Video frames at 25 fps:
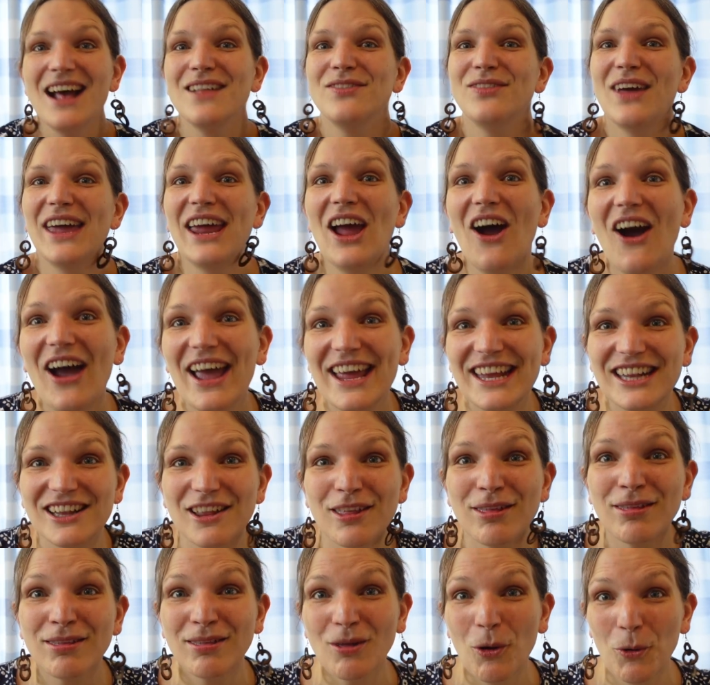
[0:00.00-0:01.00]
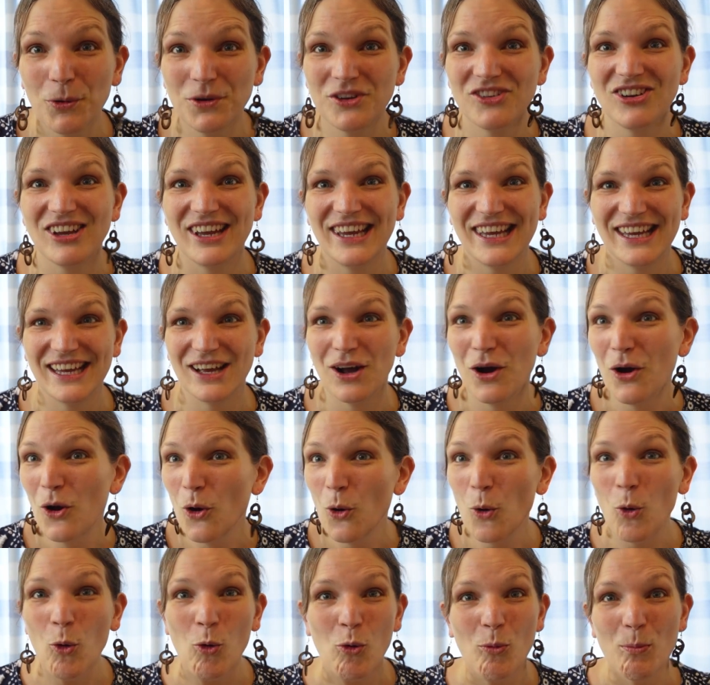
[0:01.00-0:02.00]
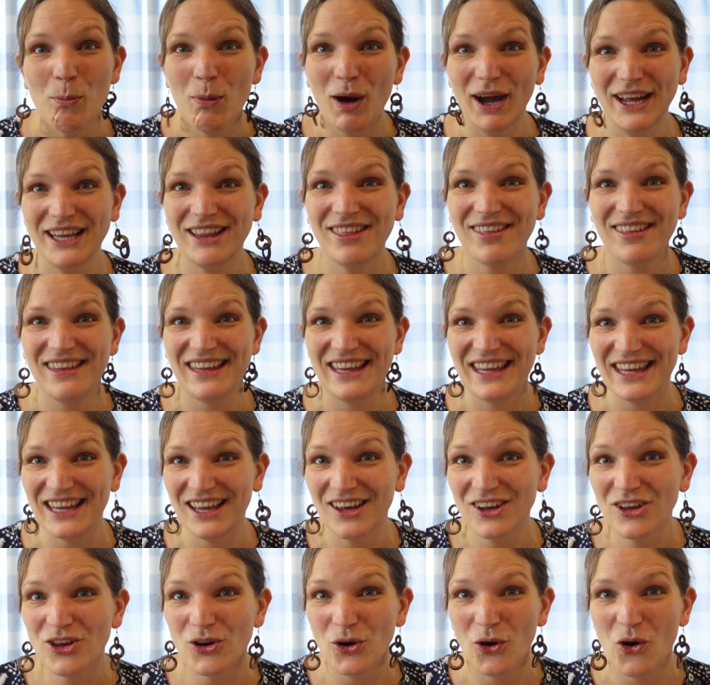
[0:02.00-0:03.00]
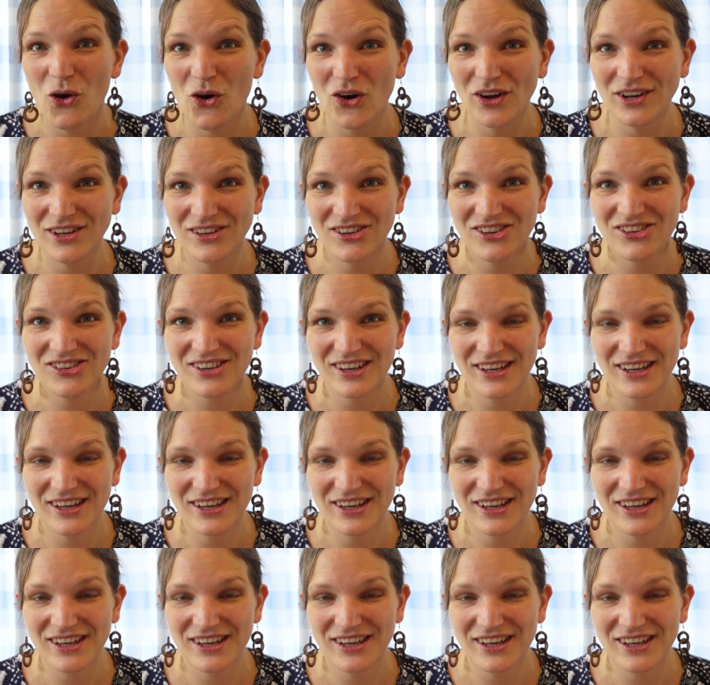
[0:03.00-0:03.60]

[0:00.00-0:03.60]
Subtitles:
They are insulting Almighty God.